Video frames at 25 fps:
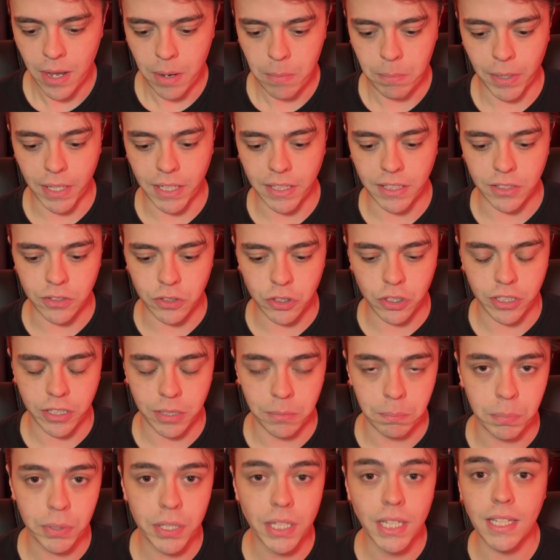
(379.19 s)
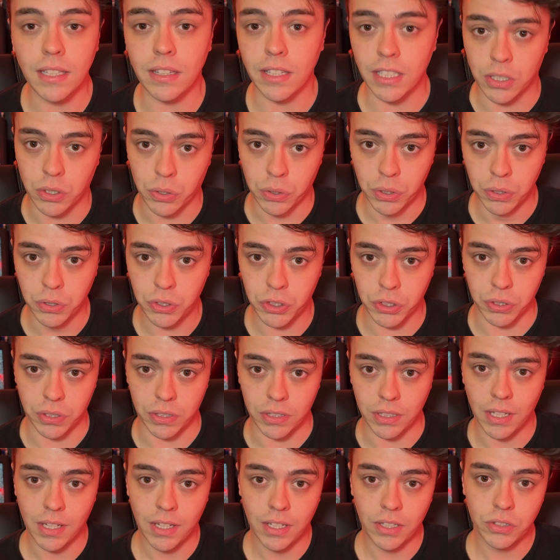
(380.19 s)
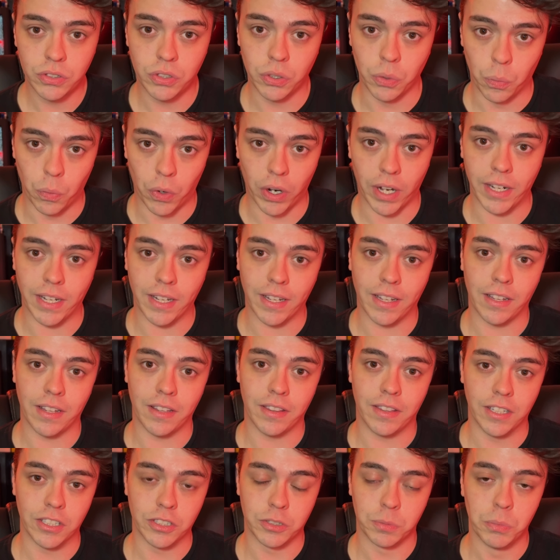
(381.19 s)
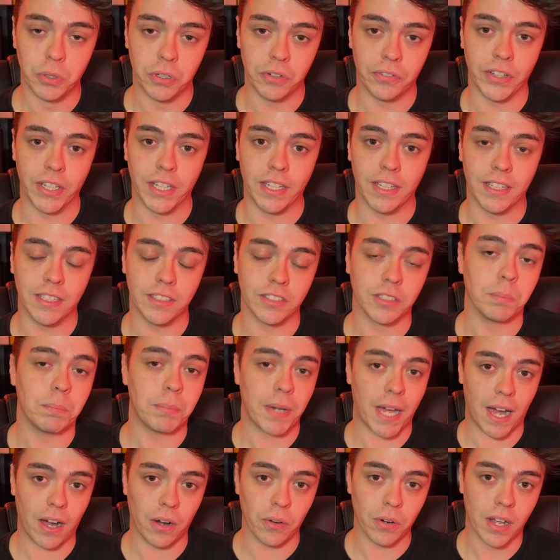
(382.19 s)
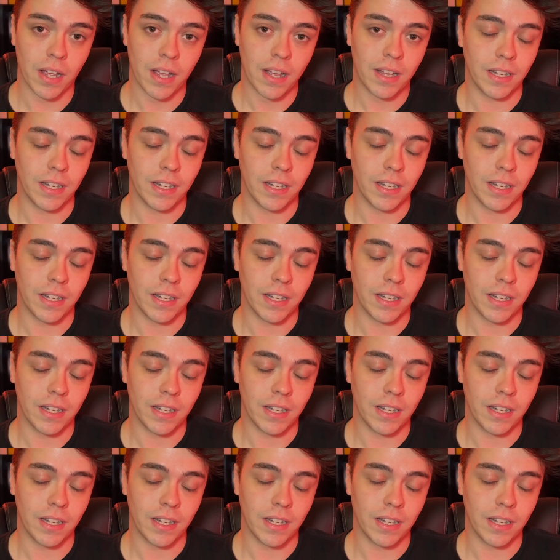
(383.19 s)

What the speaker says: but it is completely crucial to what this movie is about.